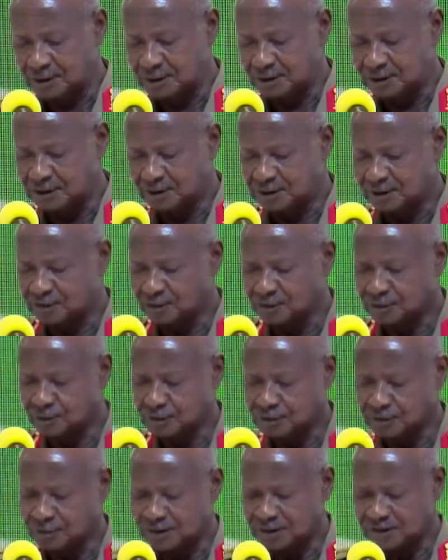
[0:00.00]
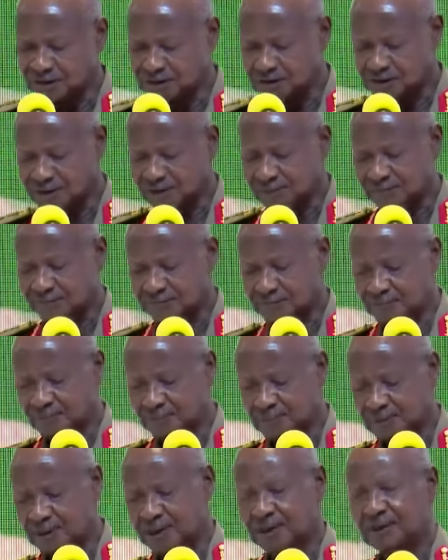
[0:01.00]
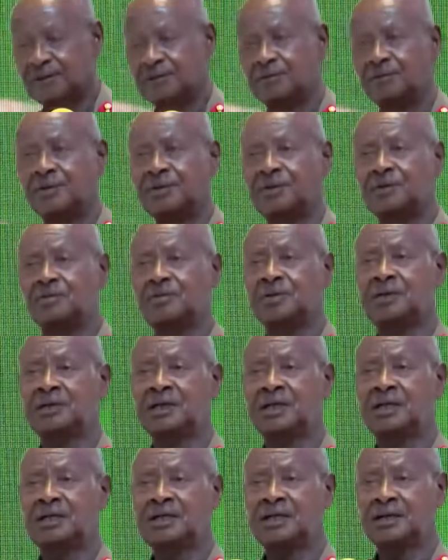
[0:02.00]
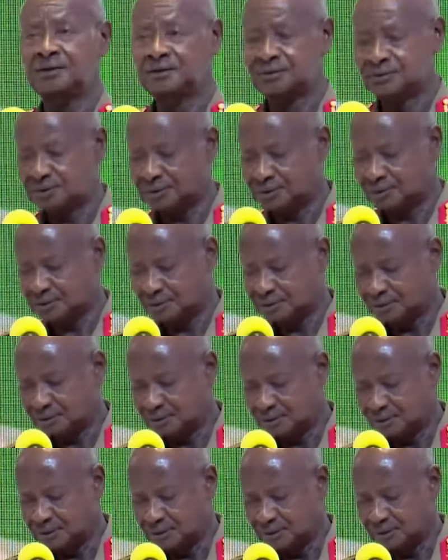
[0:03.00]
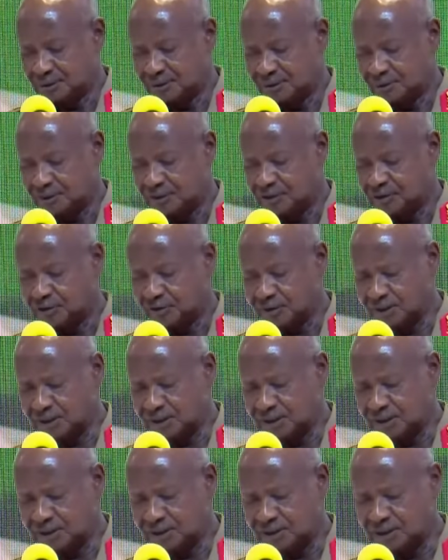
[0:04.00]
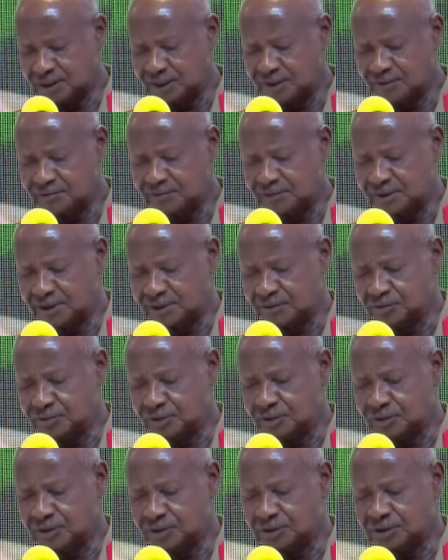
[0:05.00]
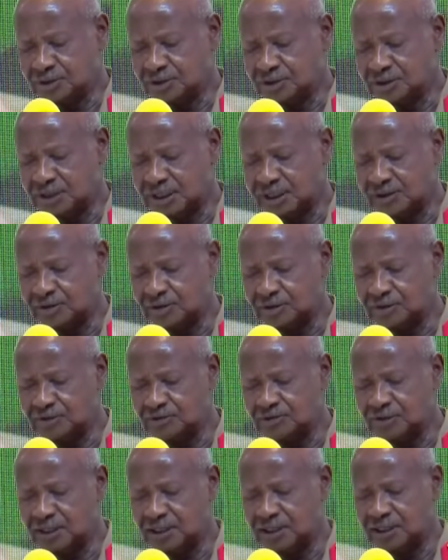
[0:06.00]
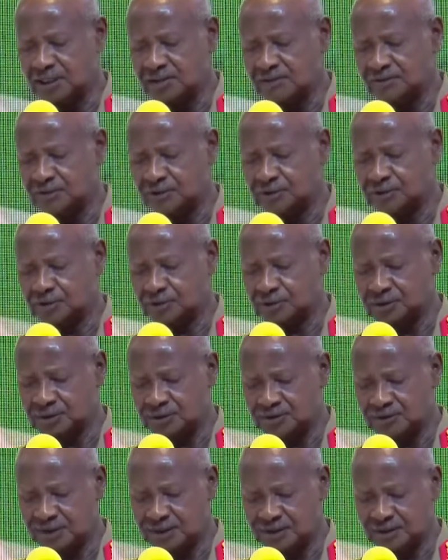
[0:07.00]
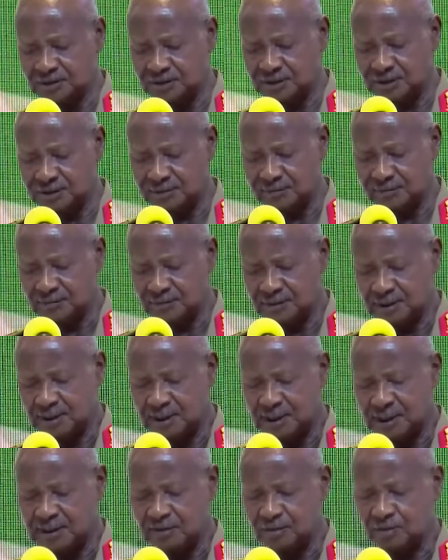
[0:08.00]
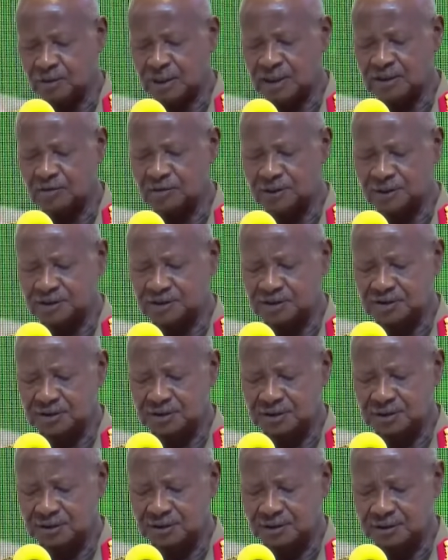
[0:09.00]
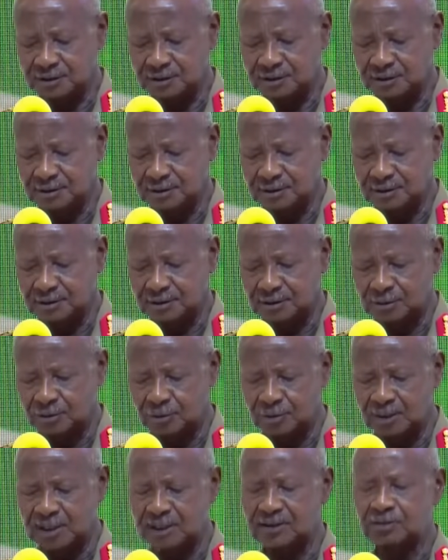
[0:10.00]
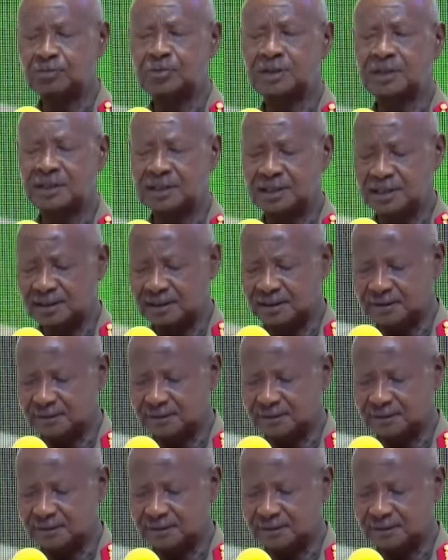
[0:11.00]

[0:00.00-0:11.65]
In the recruitments we carried out, when already in government, we got a lot of A-level school leavers and graduates who learn quickly.